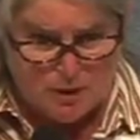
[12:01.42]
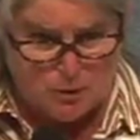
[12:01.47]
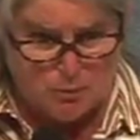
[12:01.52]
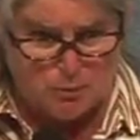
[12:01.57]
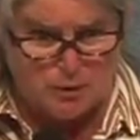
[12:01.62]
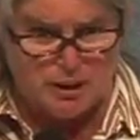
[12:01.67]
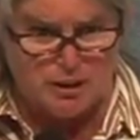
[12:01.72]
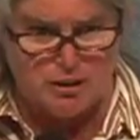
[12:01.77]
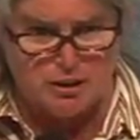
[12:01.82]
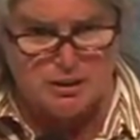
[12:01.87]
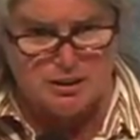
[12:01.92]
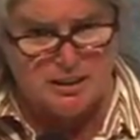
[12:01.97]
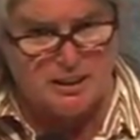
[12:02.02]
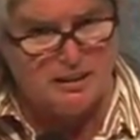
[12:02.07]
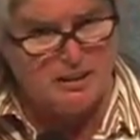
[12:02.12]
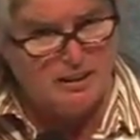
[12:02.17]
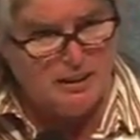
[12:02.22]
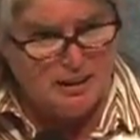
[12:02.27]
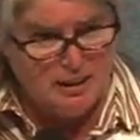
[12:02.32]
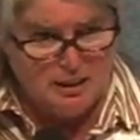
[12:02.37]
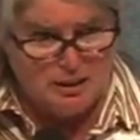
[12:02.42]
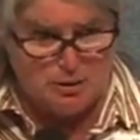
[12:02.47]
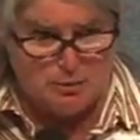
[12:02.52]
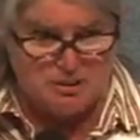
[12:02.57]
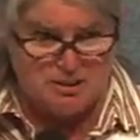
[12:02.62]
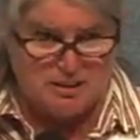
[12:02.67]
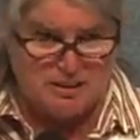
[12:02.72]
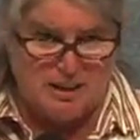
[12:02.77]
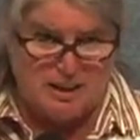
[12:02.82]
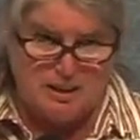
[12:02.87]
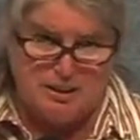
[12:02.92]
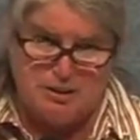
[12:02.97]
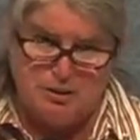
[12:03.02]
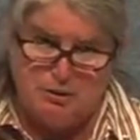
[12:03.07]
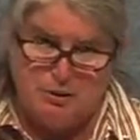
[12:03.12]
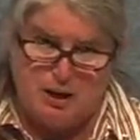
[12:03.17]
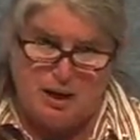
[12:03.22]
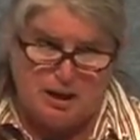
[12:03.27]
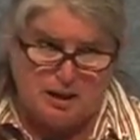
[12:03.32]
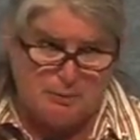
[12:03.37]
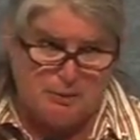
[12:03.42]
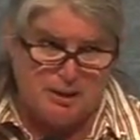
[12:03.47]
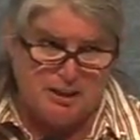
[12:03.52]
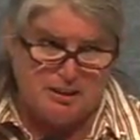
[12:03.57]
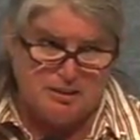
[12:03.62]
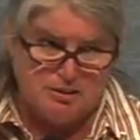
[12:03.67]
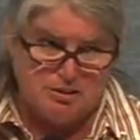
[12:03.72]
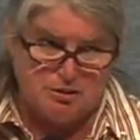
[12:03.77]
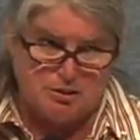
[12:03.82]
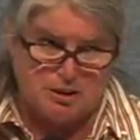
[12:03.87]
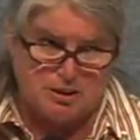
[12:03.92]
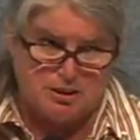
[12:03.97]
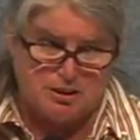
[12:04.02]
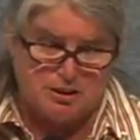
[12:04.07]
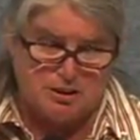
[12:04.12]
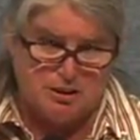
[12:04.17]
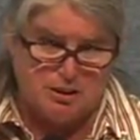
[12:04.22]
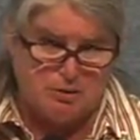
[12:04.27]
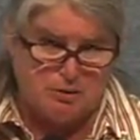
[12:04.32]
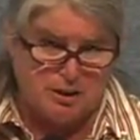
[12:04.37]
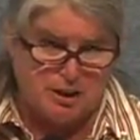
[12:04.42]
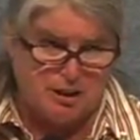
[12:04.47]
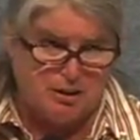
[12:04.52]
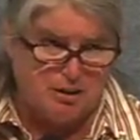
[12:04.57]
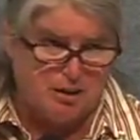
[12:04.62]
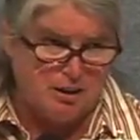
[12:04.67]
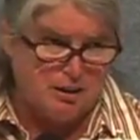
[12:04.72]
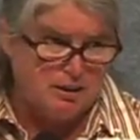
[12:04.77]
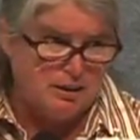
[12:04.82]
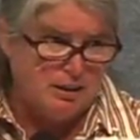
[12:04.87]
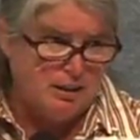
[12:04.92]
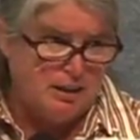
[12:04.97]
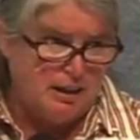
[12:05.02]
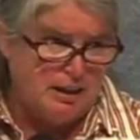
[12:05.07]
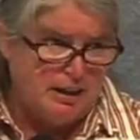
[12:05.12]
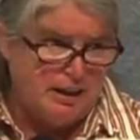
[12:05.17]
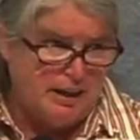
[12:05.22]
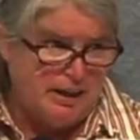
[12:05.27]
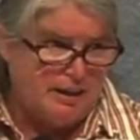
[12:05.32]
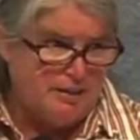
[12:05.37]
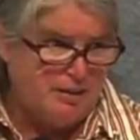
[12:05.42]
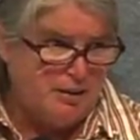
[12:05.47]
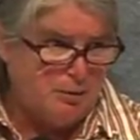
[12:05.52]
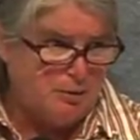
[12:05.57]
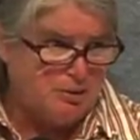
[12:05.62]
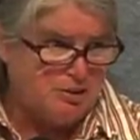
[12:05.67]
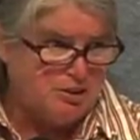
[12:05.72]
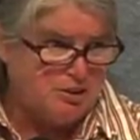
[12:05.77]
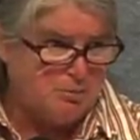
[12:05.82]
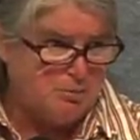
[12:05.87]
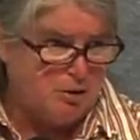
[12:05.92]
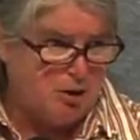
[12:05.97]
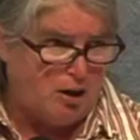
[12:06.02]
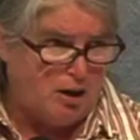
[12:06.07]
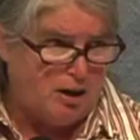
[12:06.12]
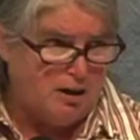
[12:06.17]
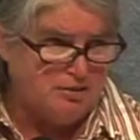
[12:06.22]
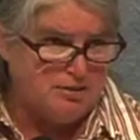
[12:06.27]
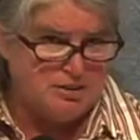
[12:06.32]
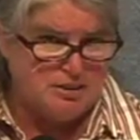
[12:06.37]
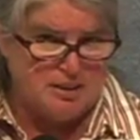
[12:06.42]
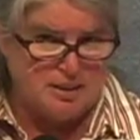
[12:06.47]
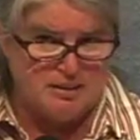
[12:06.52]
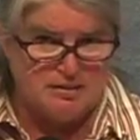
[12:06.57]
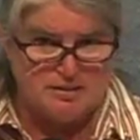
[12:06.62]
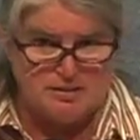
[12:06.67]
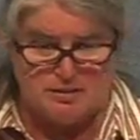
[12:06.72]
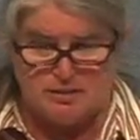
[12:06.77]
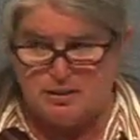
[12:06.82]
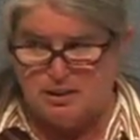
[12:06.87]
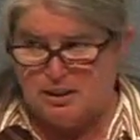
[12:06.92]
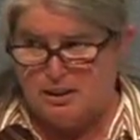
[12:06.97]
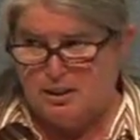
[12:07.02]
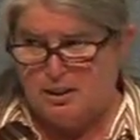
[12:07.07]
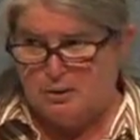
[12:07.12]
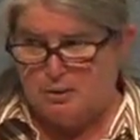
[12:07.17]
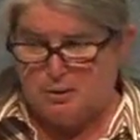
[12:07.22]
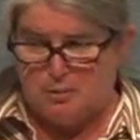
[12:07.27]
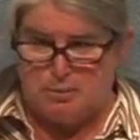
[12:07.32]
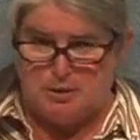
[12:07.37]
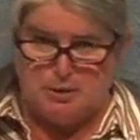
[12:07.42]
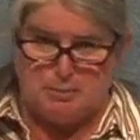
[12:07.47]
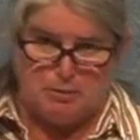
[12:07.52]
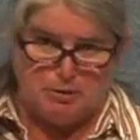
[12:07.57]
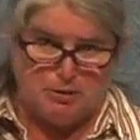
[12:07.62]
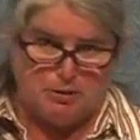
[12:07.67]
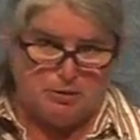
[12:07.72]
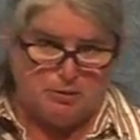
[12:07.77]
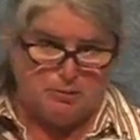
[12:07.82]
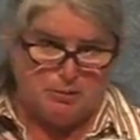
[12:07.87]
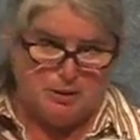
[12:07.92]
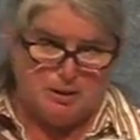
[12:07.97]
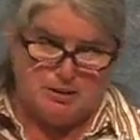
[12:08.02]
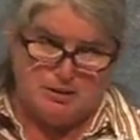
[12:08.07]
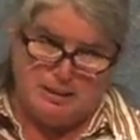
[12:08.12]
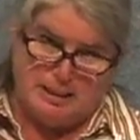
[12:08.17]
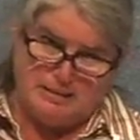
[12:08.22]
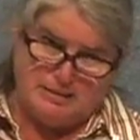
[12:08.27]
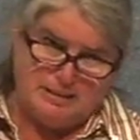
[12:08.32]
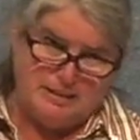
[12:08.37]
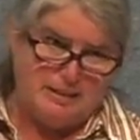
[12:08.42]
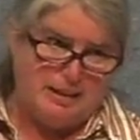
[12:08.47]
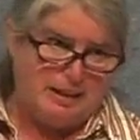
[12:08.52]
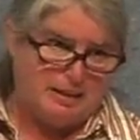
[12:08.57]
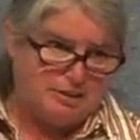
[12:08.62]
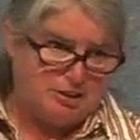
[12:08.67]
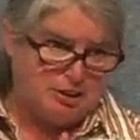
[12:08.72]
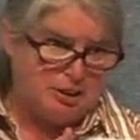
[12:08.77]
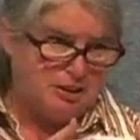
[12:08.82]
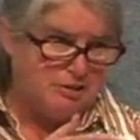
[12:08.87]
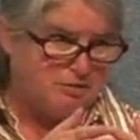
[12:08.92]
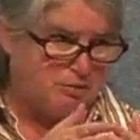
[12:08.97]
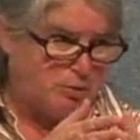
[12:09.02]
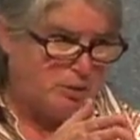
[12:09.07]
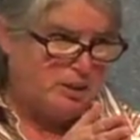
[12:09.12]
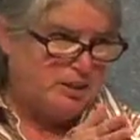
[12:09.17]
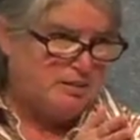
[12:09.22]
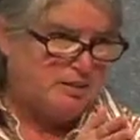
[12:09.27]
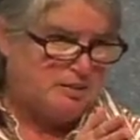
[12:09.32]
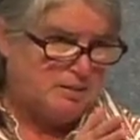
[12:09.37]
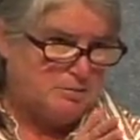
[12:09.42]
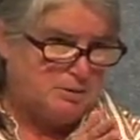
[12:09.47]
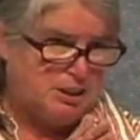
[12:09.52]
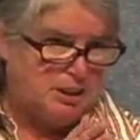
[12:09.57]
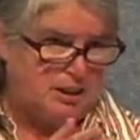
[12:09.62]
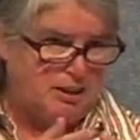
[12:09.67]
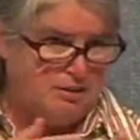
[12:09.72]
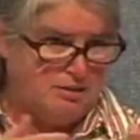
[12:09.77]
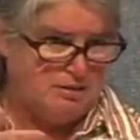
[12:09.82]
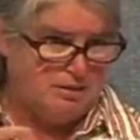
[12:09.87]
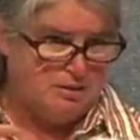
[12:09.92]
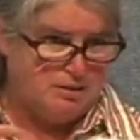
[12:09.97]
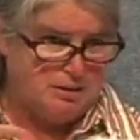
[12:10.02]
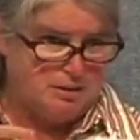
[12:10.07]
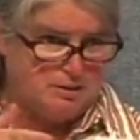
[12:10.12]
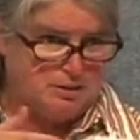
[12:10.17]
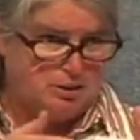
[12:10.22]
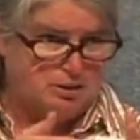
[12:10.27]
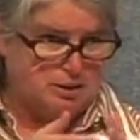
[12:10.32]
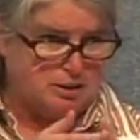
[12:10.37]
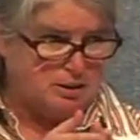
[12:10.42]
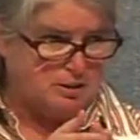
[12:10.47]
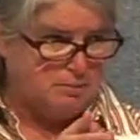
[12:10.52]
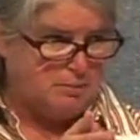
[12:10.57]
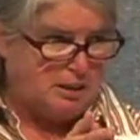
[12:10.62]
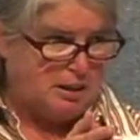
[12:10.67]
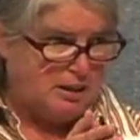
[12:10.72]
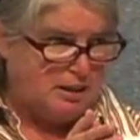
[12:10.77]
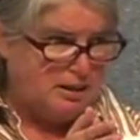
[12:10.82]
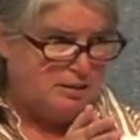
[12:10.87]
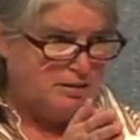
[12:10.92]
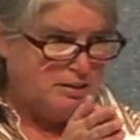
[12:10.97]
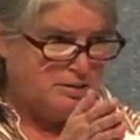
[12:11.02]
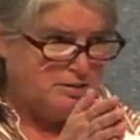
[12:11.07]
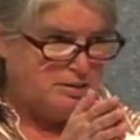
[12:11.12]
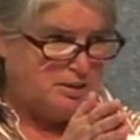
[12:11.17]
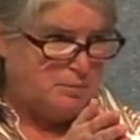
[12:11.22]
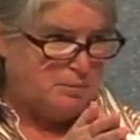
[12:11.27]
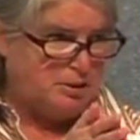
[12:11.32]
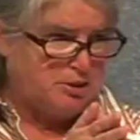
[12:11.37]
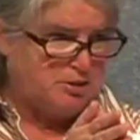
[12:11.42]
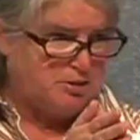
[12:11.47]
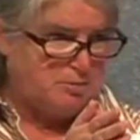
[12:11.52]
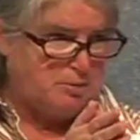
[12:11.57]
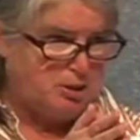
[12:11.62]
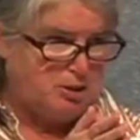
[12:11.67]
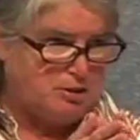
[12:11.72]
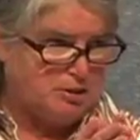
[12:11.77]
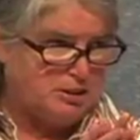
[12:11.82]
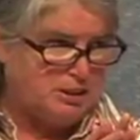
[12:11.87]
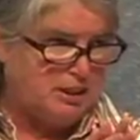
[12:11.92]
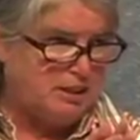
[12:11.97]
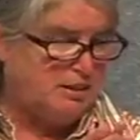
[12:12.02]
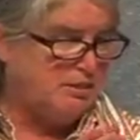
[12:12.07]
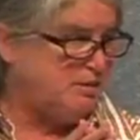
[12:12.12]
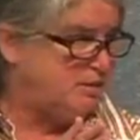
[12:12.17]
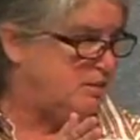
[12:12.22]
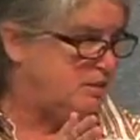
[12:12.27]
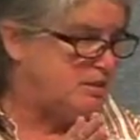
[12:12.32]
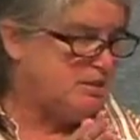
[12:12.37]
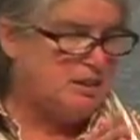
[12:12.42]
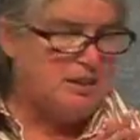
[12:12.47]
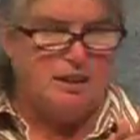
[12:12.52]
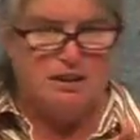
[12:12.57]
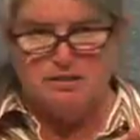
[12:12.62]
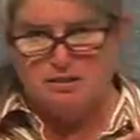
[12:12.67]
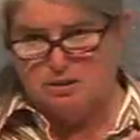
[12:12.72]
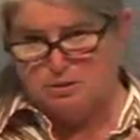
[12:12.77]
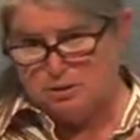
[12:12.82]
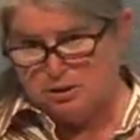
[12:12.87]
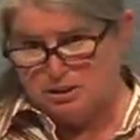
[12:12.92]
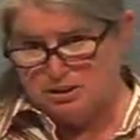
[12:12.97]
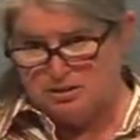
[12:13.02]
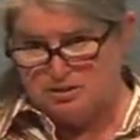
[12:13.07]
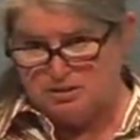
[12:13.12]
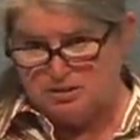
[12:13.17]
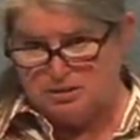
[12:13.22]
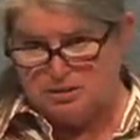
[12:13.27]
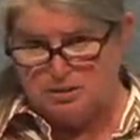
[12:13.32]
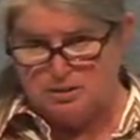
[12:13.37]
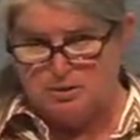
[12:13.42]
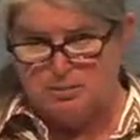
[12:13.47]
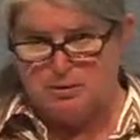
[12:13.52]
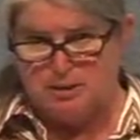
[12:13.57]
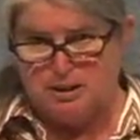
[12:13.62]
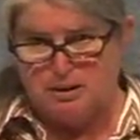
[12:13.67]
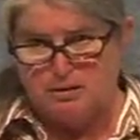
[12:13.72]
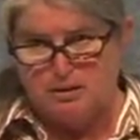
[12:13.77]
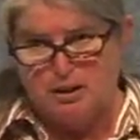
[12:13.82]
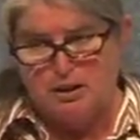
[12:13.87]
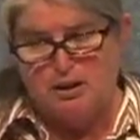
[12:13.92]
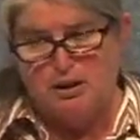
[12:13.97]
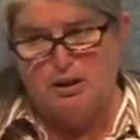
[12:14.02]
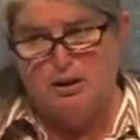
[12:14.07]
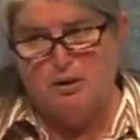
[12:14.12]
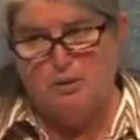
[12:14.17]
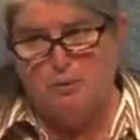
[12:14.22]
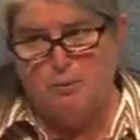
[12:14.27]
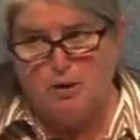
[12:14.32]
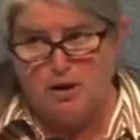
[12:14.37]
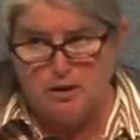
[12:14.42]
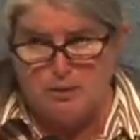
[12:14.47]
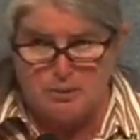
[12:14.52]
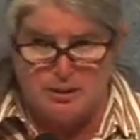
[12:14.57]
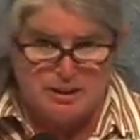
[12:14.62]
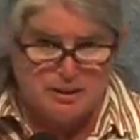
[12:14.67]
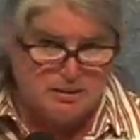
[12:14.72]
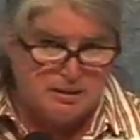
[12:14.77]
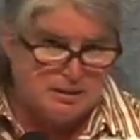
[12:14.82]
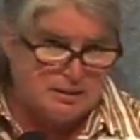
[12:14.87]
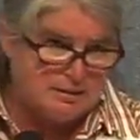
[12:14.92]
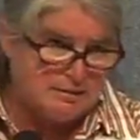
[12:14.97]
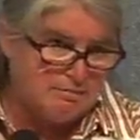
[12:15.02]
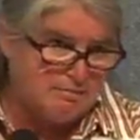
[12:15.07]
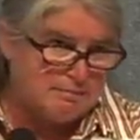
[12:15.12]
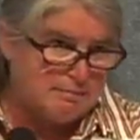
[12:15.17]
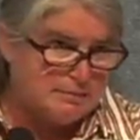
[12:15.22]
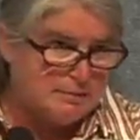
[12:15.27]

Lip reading: We looked at, there was a lot of new highway construction going on, and there were some offsets where people, it actually avoided some towns. It took them out of some of the smaller towns, and the towns that were concerned about what are we going to,